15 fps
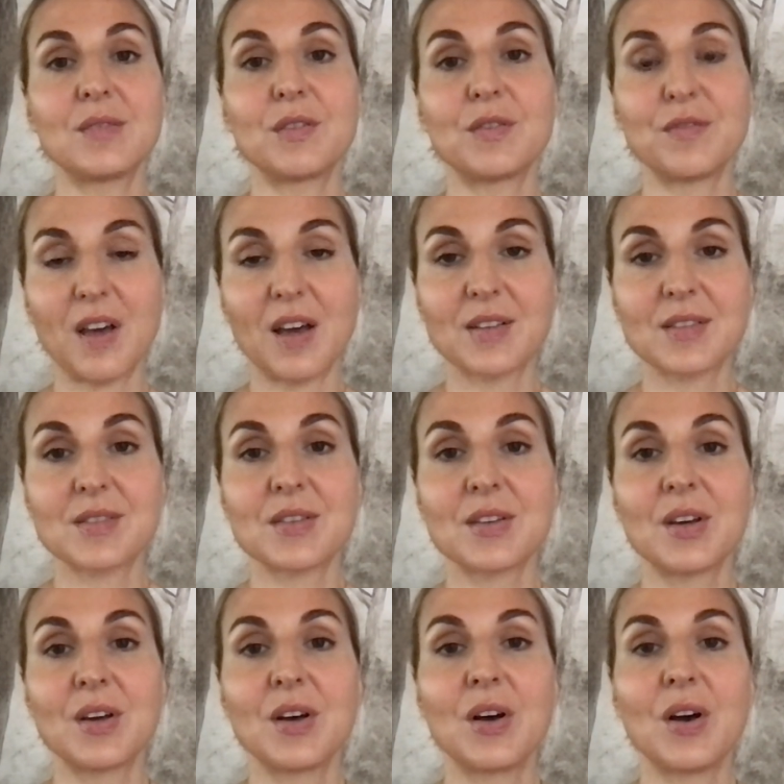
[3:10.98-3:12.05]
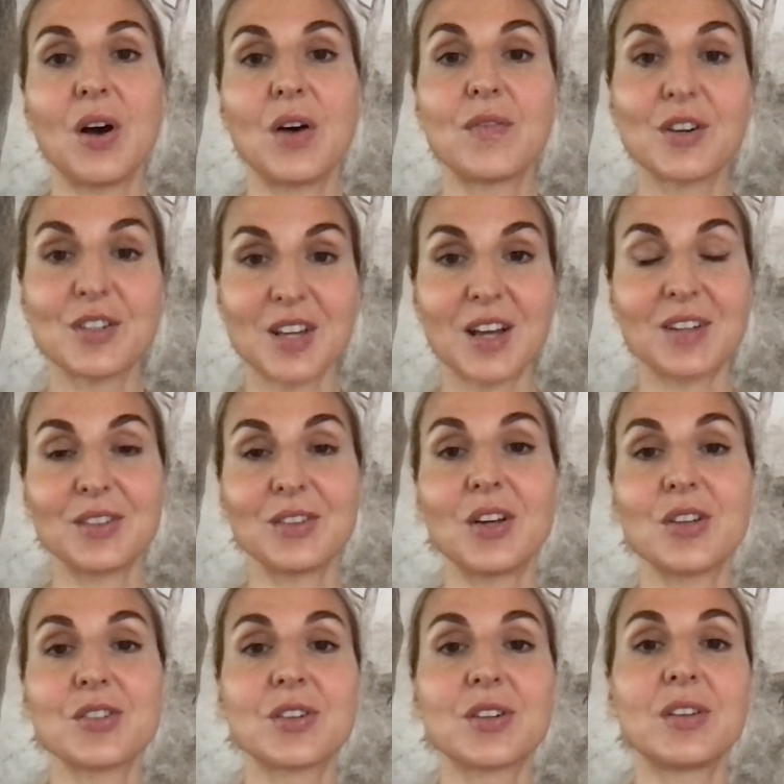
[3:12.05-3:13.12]
effects of our
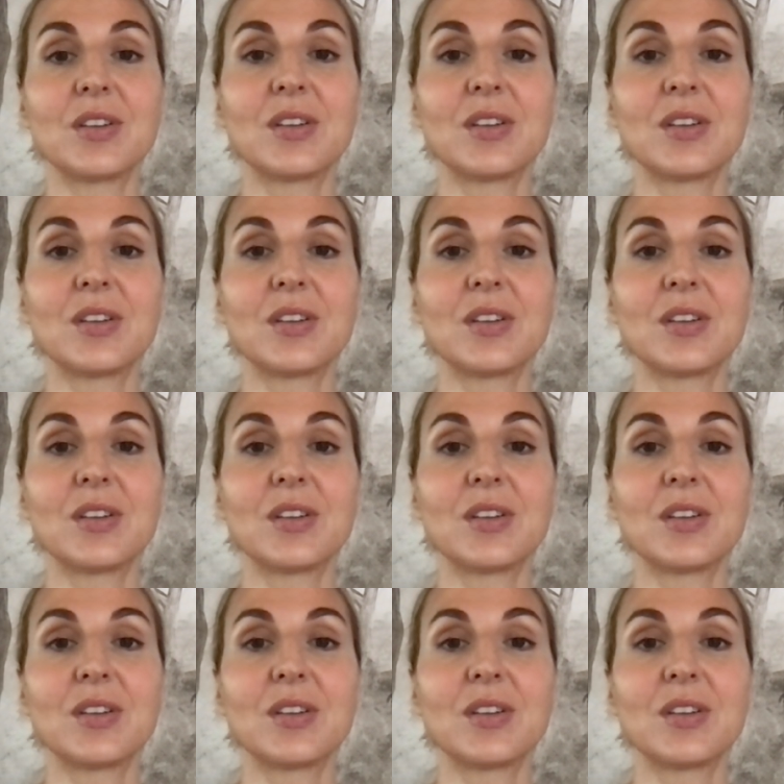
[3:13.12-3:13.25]
technological